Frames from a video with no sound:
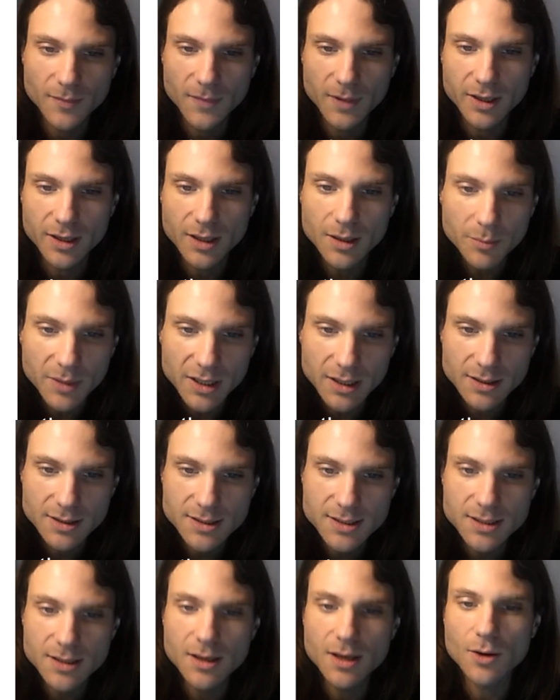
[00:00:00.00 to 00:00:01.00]
It
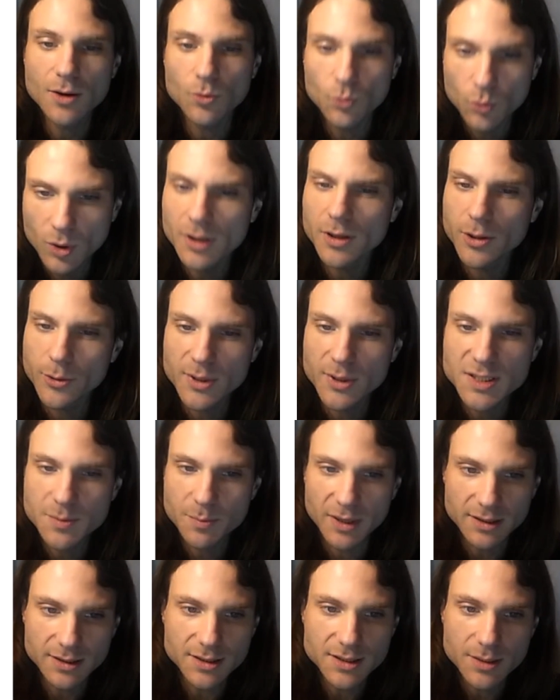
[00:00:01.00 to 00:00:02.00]
means what you
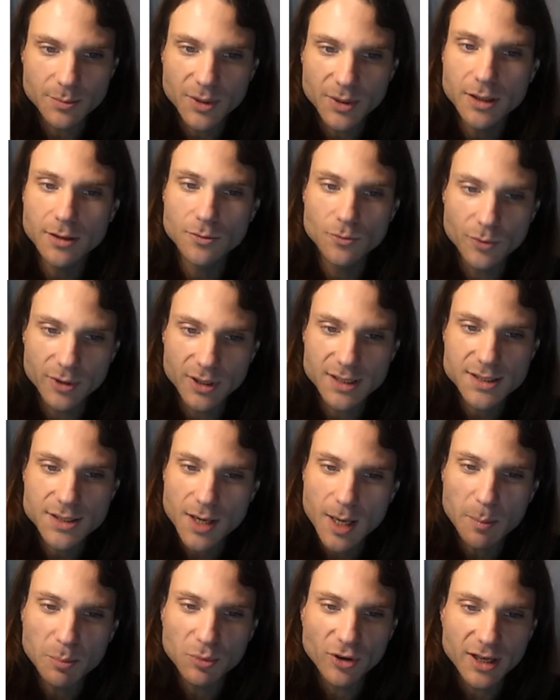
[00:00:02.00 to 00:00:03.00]
expect it to mean when its
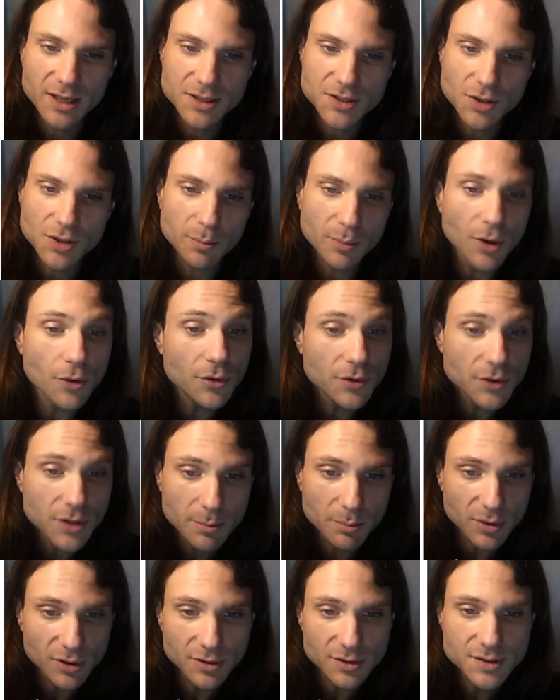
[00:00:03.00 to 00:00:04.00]
operands are both
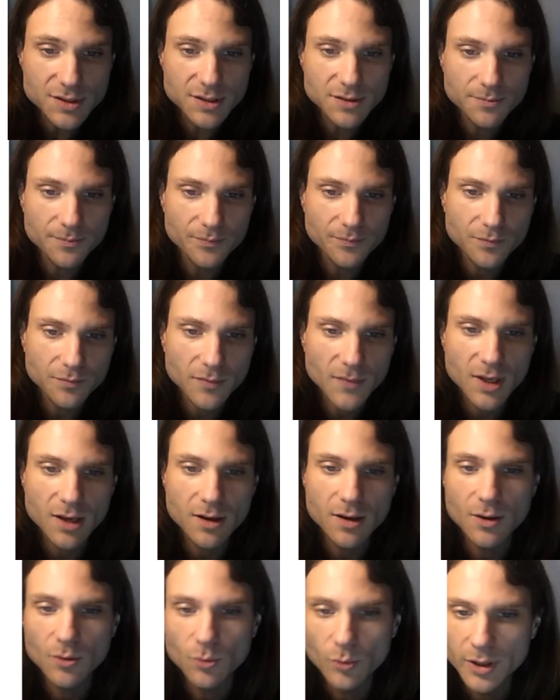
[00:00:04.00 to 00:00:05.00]
numbers.
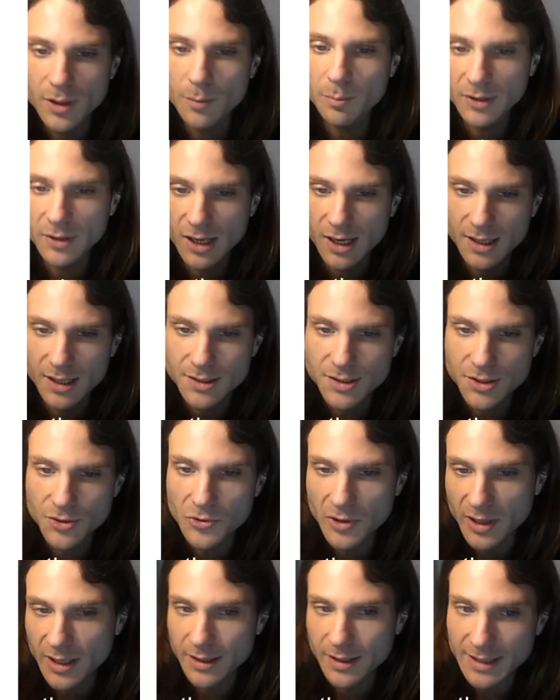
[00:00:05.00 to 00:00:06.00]
When applied to
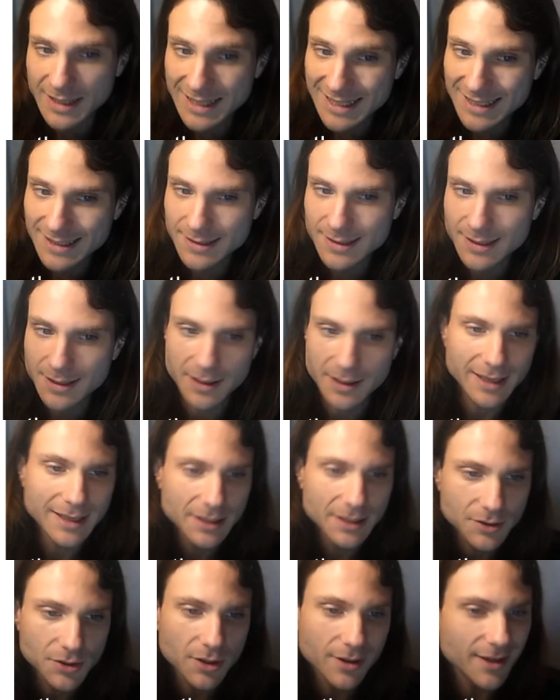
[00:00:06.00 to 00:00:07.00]
an int
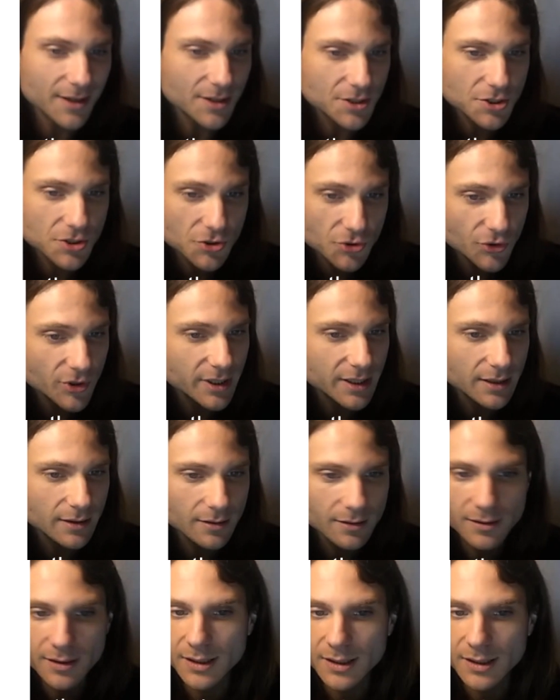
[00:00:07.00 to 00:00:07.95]
and a string, it